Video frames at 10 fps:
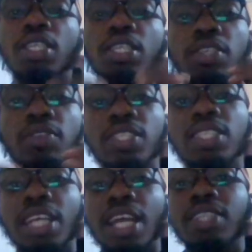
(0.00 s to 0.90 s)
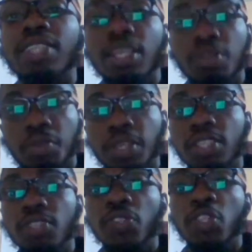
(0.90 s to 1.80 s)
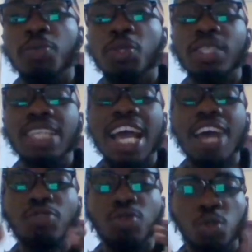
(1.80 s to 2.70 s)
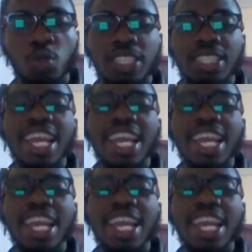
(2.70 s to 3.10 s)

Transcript: The reason I decided to create this video is because I have to do this